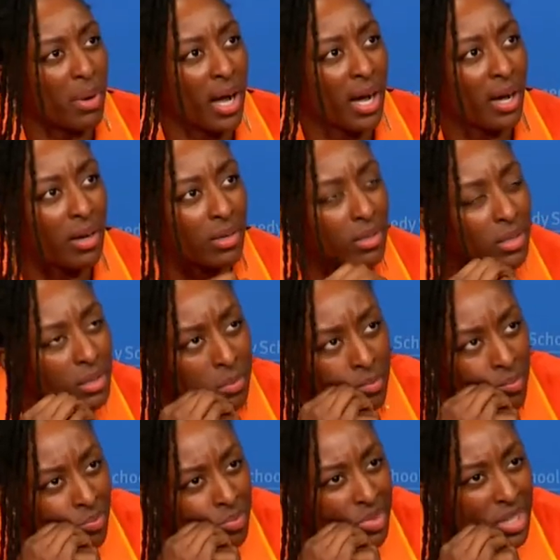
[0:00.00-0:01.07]
about,
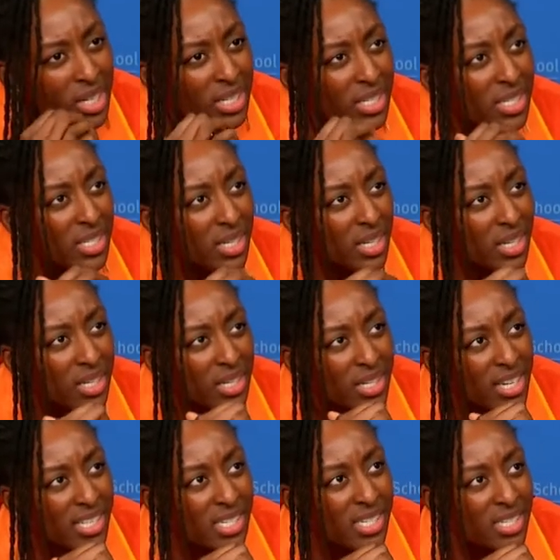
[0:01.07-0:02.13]
definitely
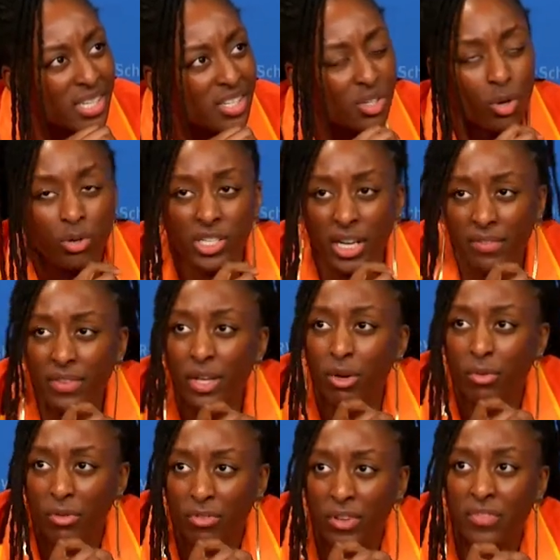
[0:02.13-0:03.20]

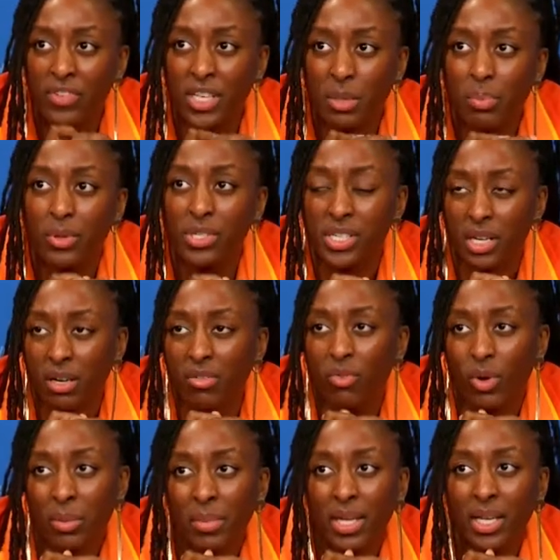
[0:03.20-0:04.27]
over 50% of
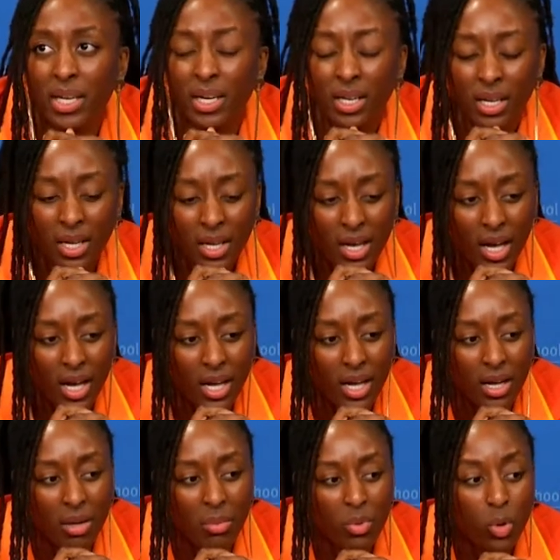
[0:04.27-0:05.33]
women
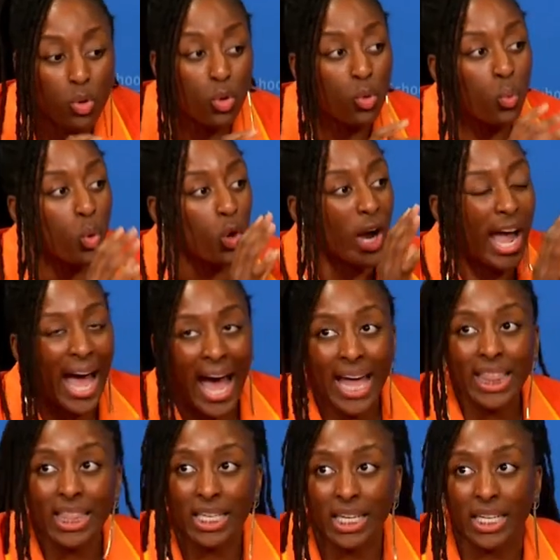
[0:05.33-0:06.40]
who were
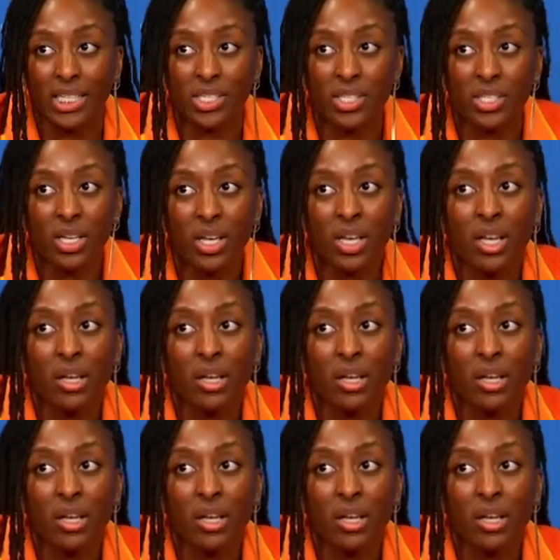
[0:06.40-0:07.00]
athletes,